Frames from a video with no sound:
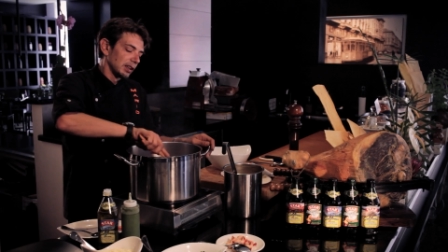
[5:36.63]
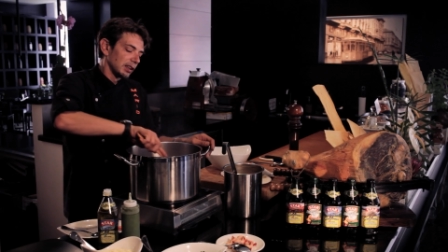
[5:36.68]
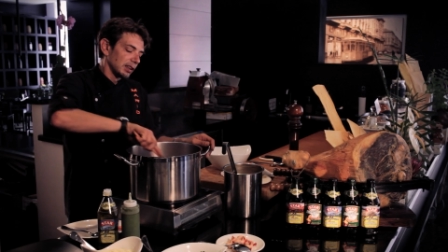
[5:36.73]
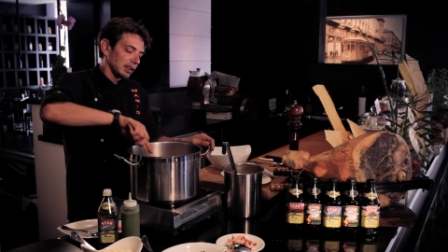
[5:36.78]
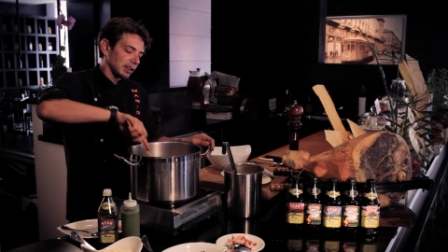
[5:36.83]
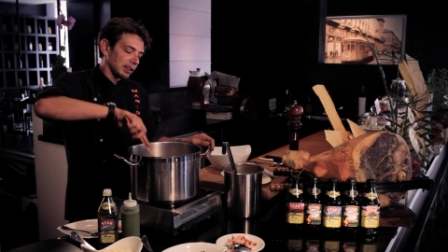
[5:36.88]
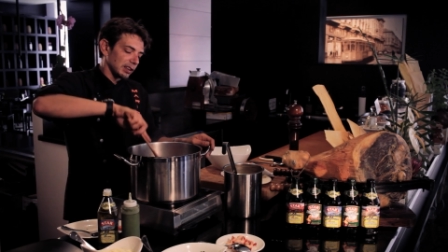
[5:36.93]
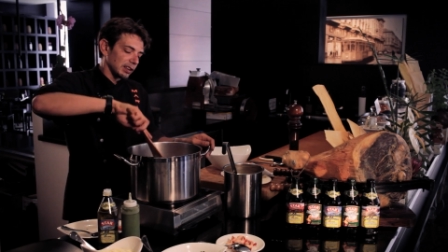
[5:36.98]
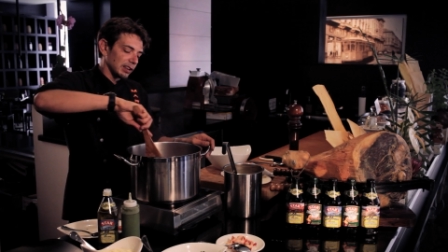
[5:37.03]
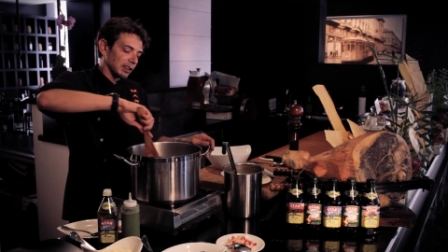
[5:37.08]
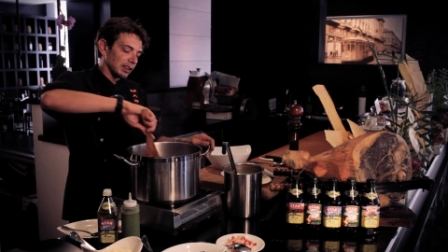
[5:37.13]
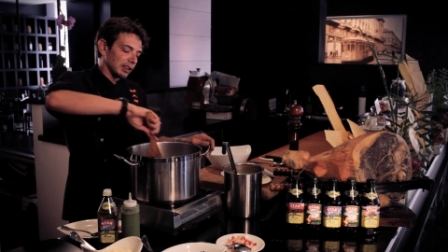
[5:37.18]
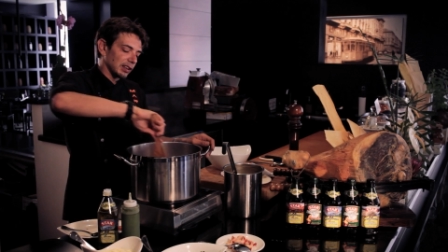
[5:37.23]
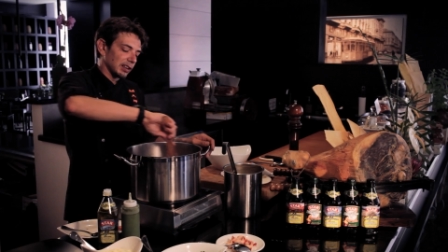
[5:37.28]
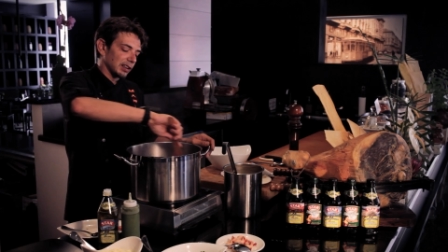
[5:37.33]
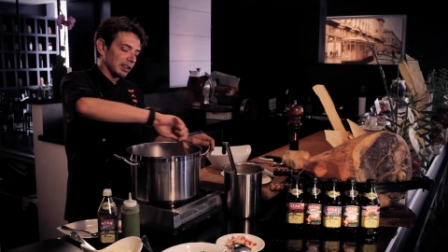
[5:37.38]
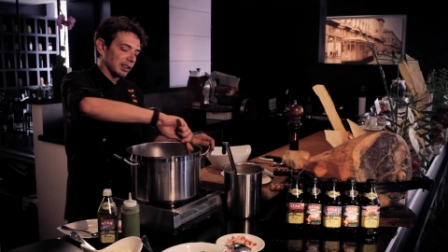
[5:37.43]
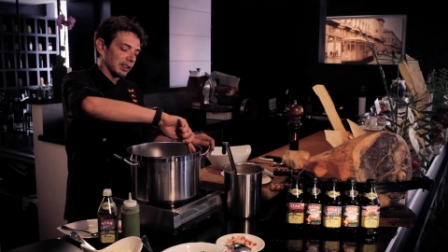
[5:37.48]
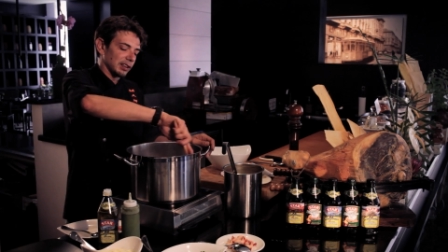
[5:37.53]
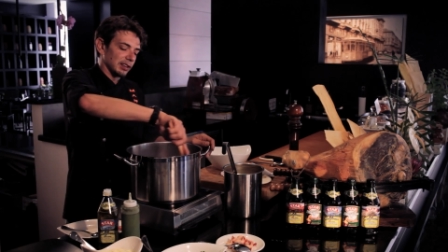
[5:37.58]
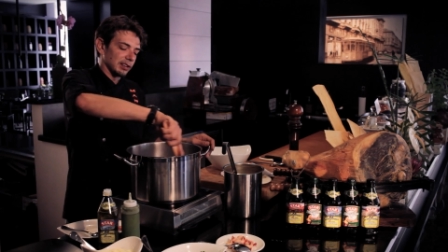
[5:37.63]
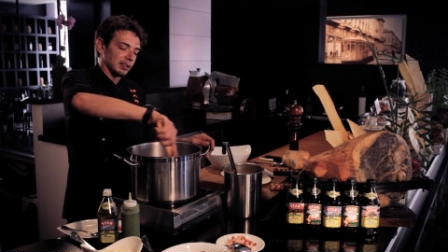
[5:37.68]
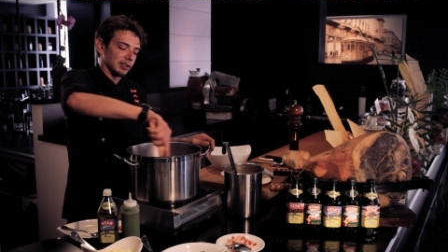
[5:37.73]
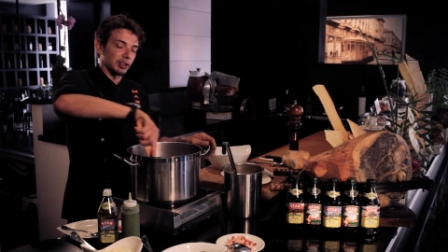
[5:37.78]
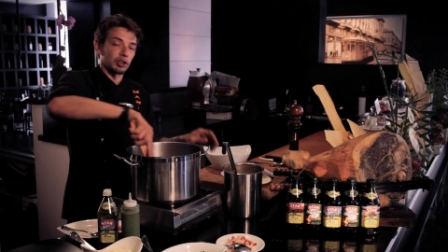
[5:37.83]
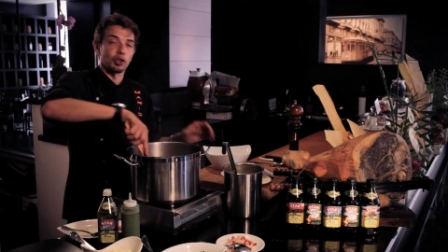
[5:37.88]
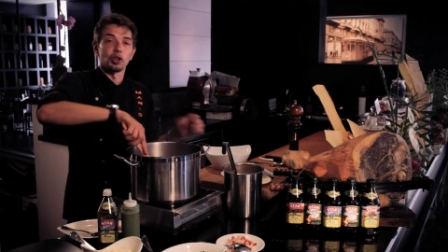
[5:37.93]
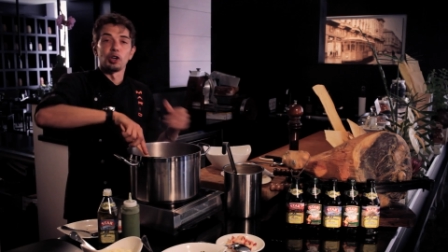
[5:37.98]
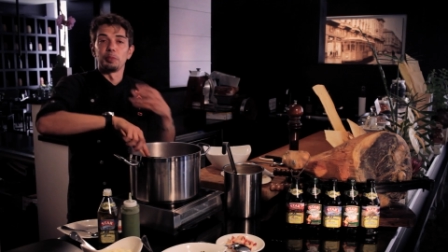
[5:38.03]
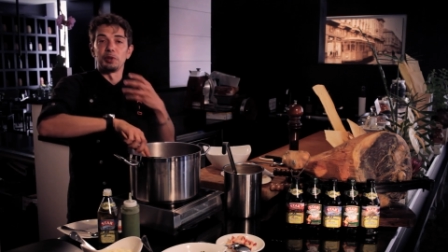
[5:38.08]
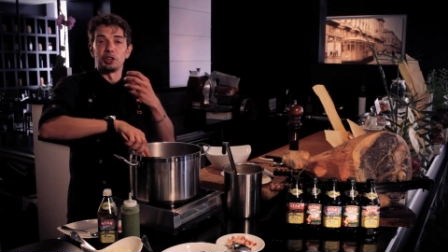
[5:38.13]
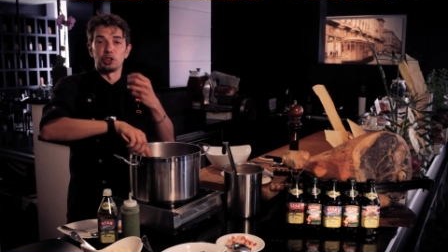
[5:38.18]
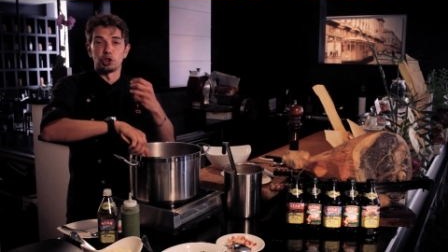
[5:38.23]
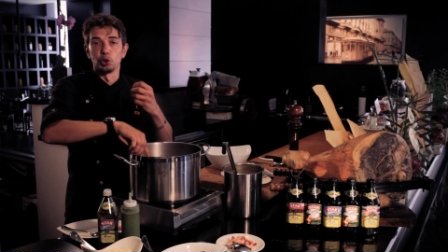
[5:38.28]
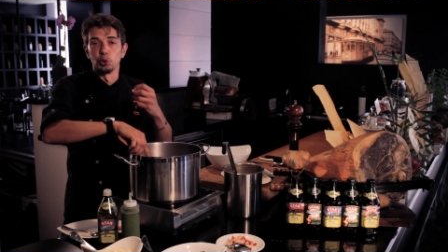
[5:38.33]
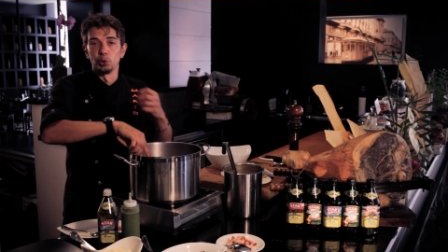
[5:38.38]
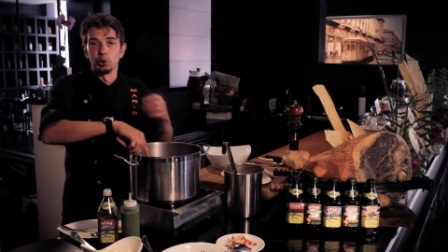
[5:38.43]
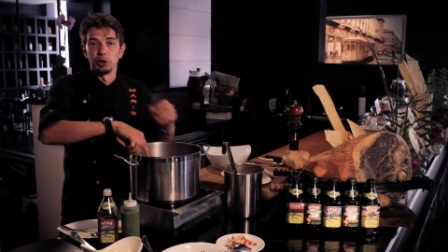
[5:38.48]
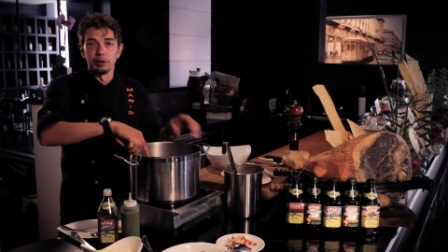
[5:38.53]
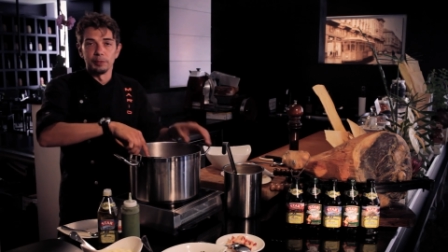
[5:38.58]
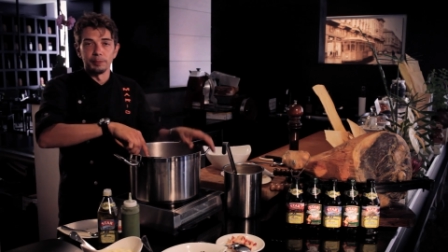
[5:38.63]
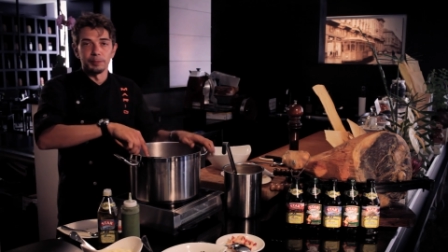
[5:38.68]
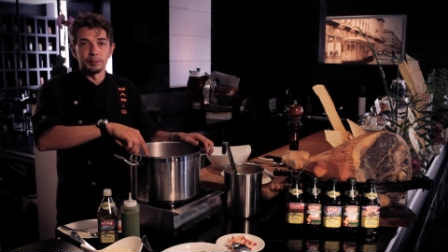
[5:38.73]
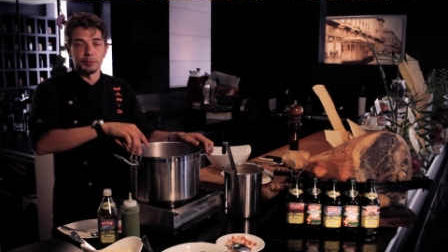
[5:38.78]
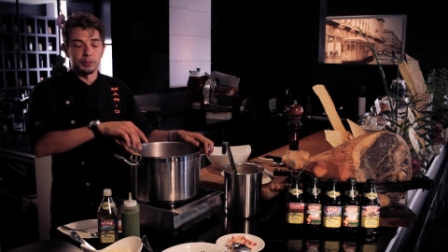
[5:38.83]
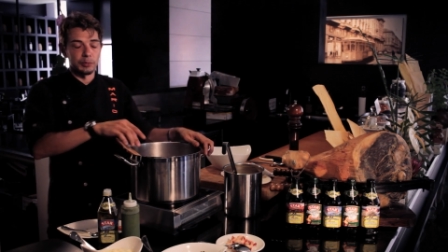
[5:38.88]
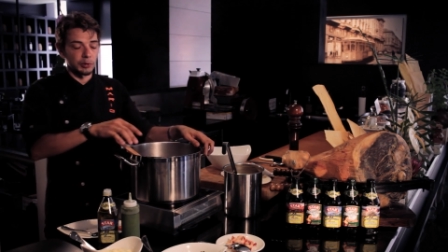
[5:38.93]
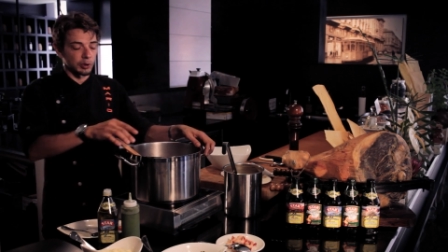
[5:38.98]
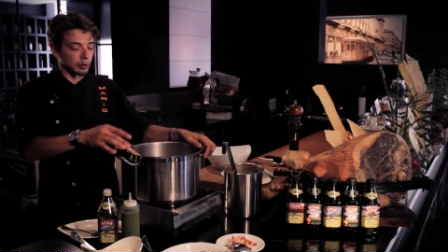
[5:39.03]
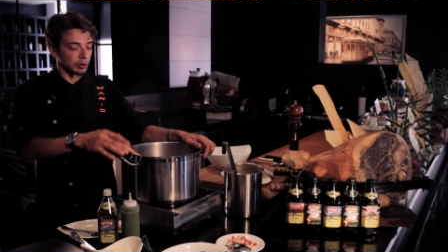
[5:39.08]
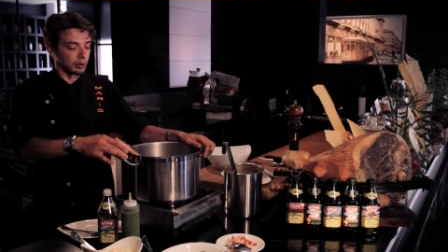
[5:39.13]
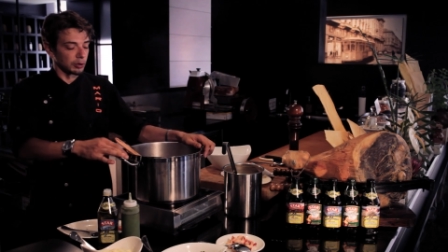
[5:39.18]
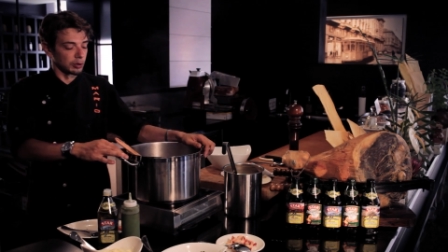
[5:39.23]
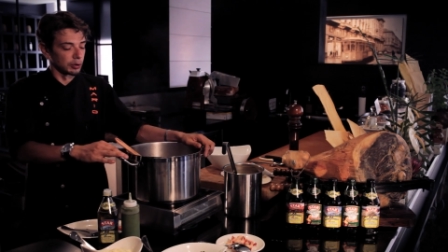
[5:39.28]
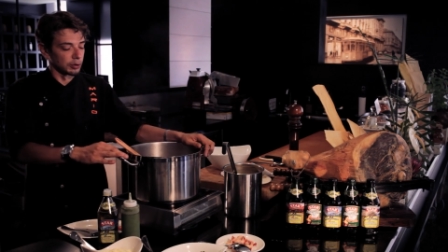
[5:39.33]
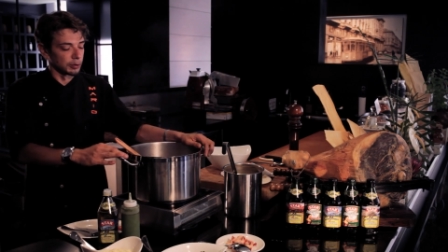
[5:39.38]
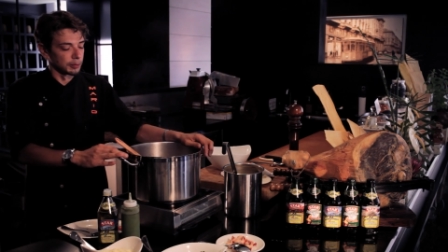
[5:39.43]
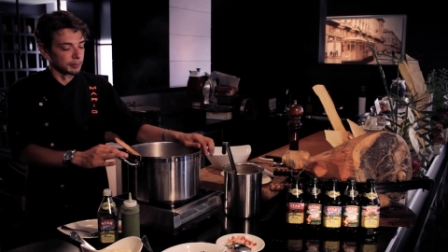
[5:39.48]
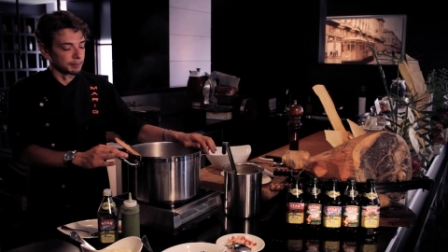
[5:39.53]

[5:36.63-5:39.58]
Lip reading: it's going to be chewy. So